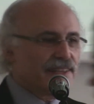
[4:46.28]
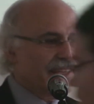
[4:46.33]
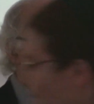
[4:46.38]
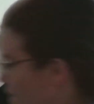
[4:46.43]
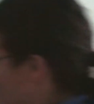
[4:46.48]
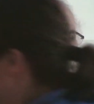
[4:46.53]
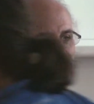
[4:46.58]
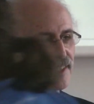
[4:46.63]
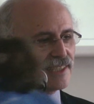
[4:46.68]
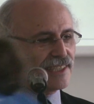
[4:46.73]

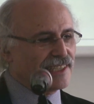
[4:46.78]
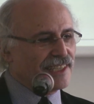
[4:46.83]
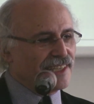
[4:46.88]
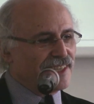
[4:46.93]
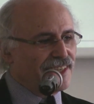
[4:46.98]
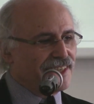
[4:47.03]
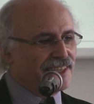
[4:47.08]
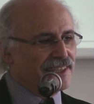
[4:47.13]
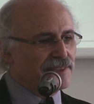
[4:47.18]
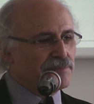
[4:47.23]
That
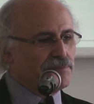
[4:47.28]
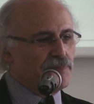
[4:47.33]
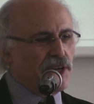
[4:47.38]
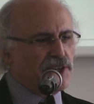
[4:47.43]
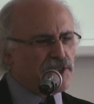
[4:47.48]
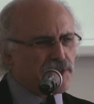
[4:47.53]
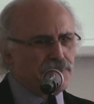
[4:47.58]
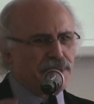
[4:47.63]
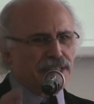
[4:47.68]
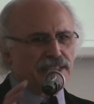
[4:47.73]

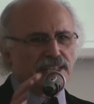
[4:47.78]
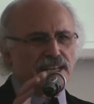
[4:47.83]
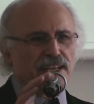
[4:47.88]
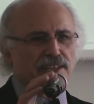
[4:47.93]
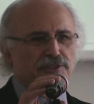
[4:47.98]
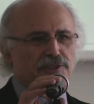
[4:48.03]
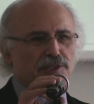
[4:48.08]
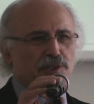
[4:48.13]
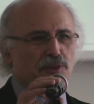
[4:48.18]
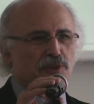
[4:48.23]
most mental
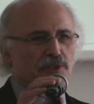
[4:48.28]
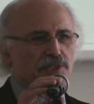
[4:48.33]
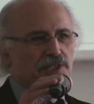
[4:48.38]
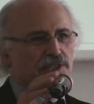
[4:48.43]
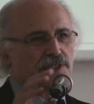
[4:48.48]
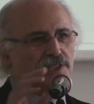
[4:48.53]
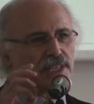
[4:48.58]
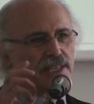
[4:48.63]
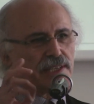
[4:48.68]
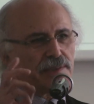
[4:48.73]
health
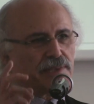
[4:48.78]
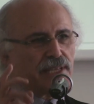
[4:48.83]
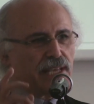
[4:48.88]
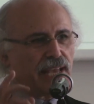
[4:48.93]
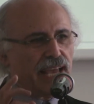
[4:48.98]
laws